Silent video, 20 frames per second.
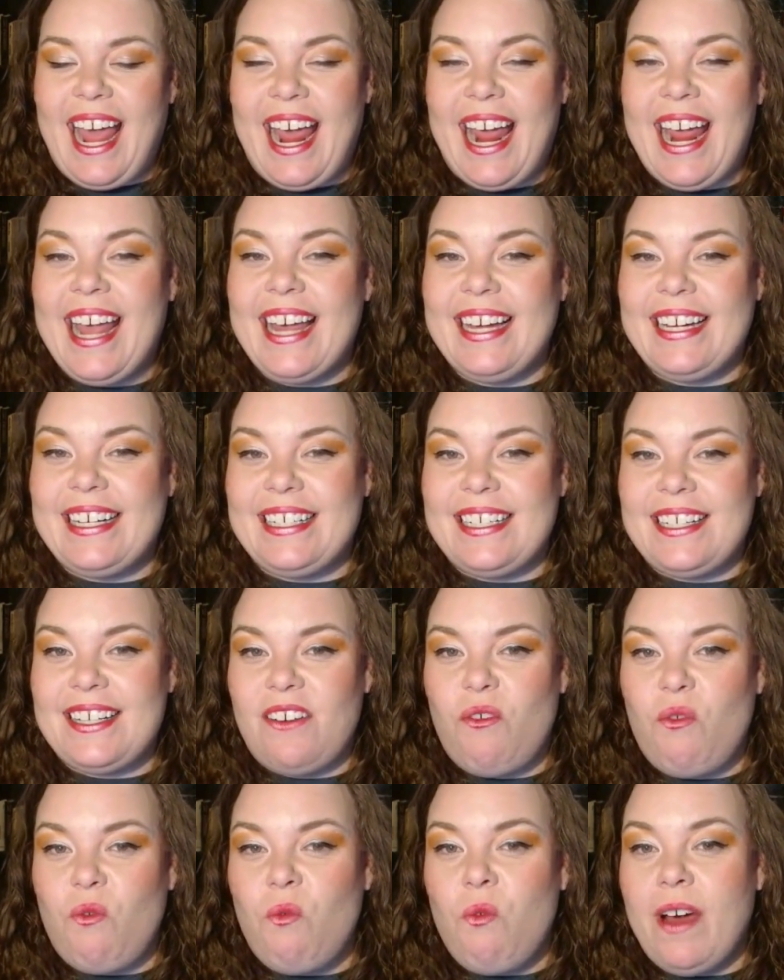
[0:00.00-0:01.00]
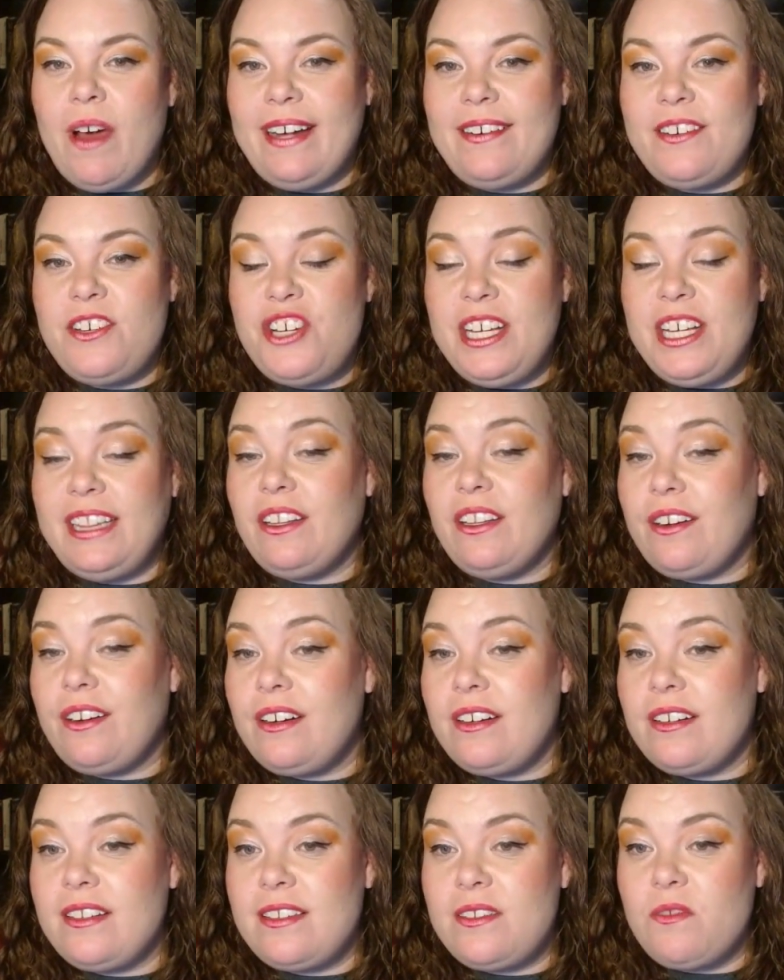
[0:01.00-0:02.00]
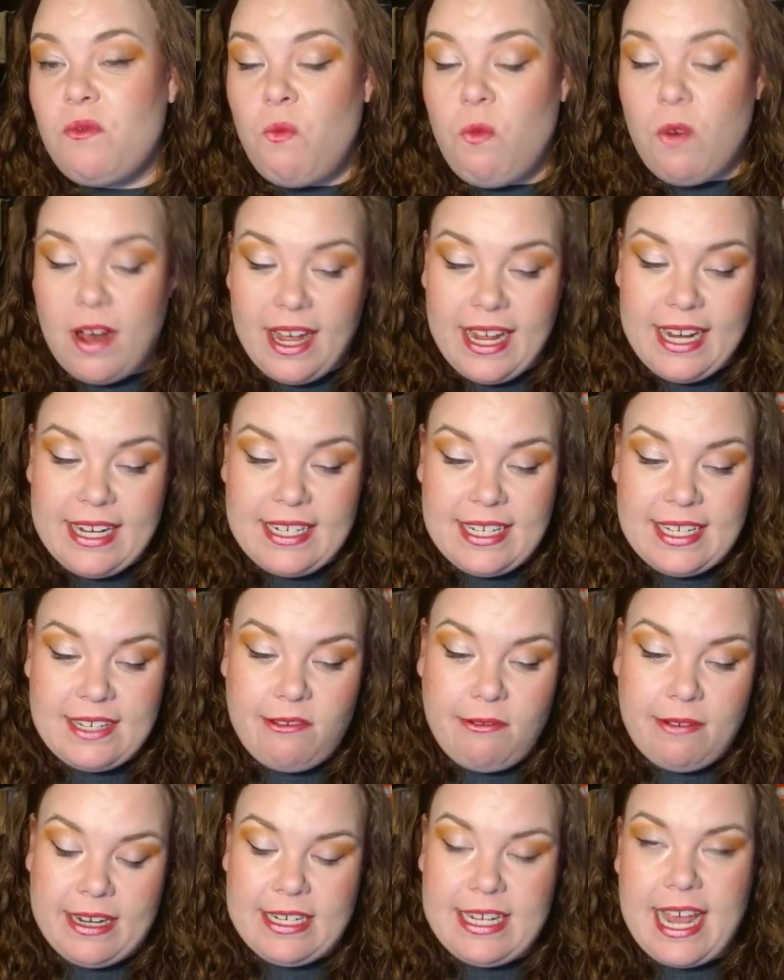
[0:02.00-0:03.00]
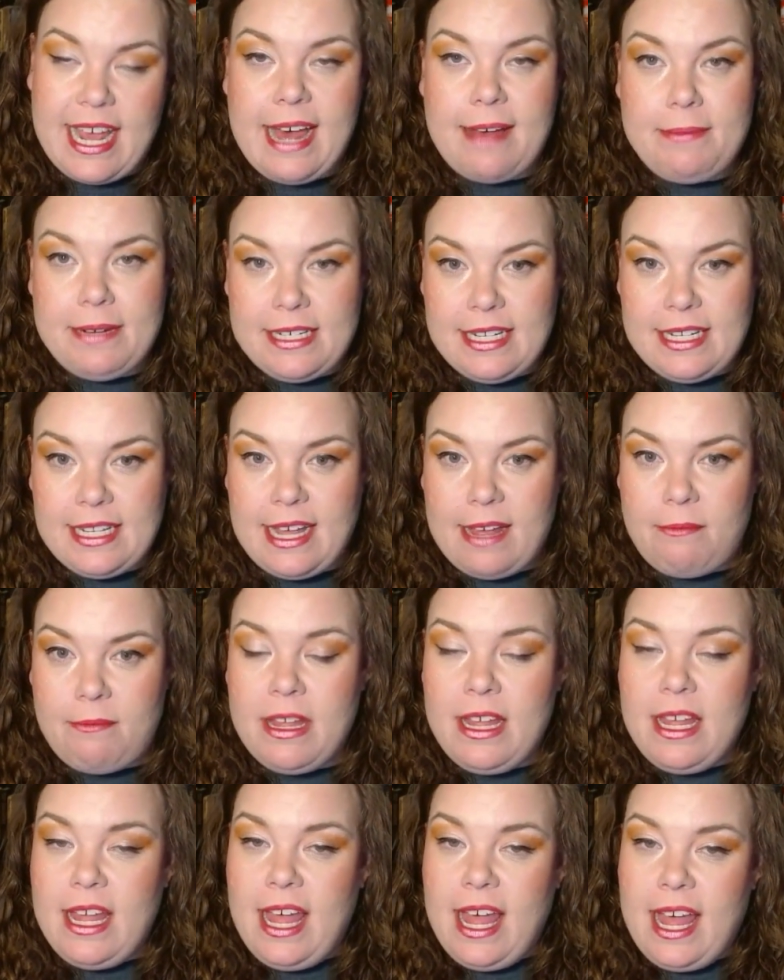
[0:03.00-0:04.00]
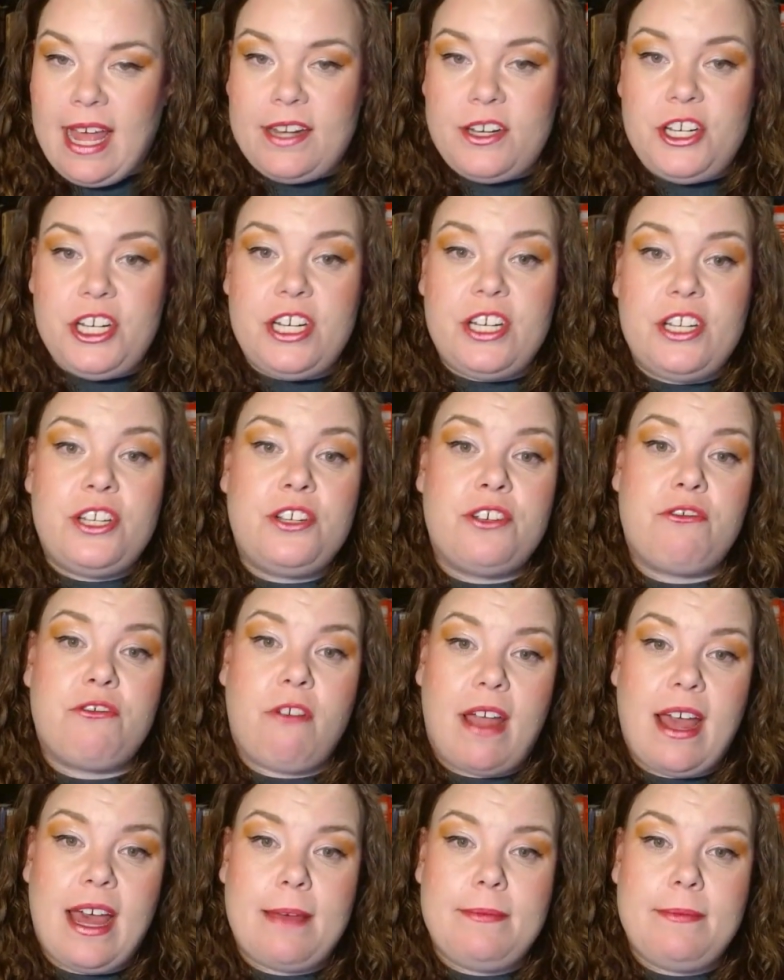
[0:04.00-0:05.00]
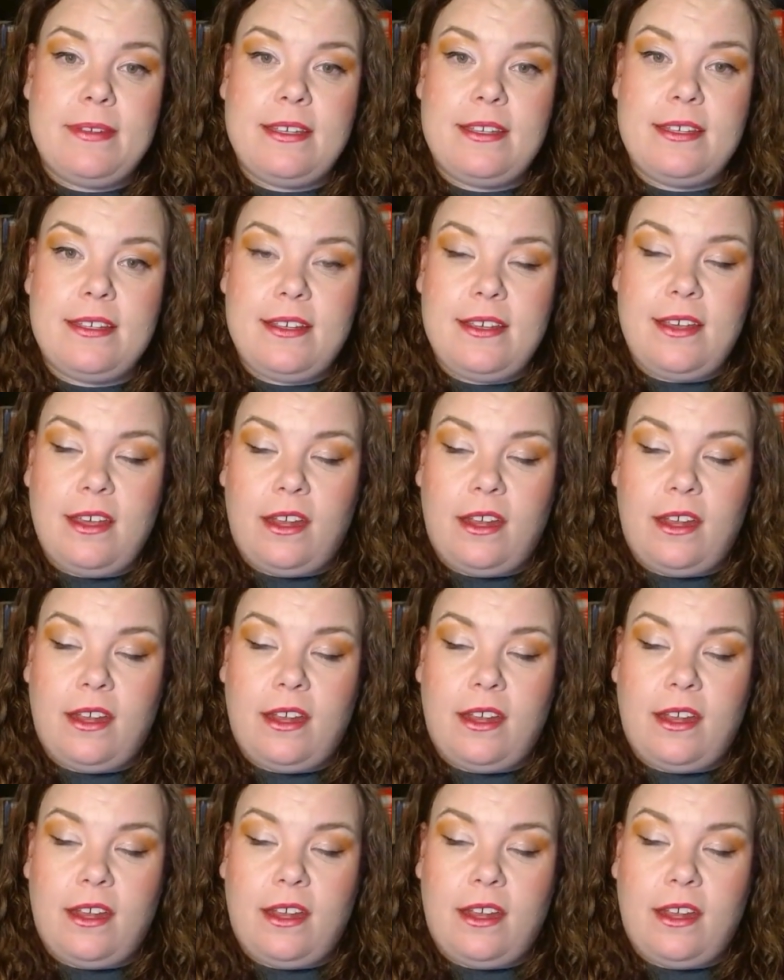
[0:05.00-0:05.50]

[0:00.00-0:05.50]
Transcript: And when she learns what is going to happen to them, and she describes,